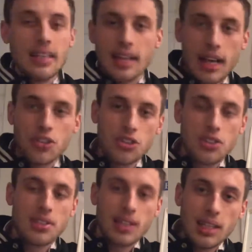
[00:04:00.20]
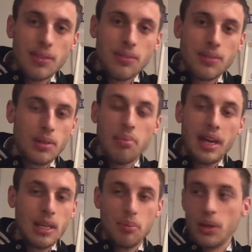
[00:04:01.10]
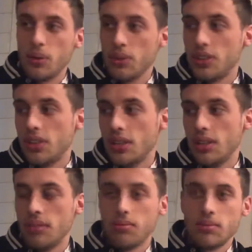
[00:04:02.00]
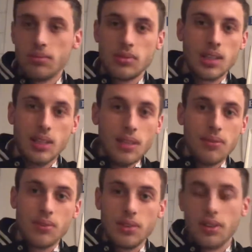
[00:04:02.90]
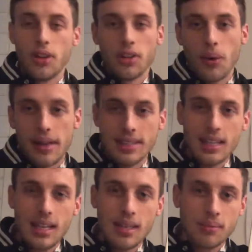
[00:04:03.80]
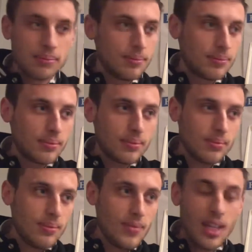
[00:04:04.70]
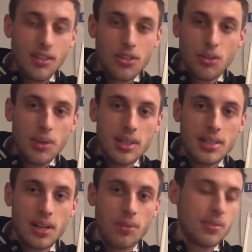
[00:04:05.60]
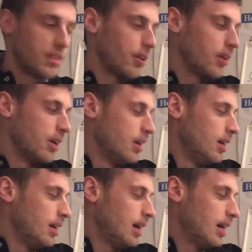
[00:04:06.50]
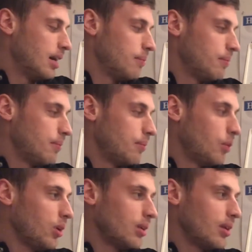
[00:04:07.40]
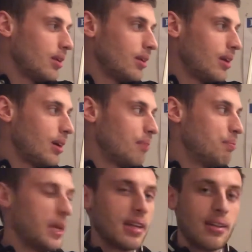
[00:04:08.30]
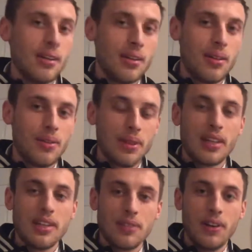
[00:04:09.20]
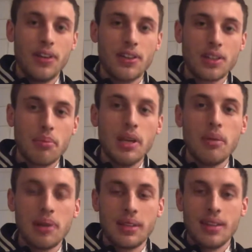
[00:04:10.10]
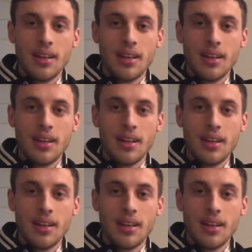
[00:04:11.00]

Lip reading: cash just to live, to pay your bills, to live, to go out to eat, enjoy yourself. So what a big thing in this video is going to be, a big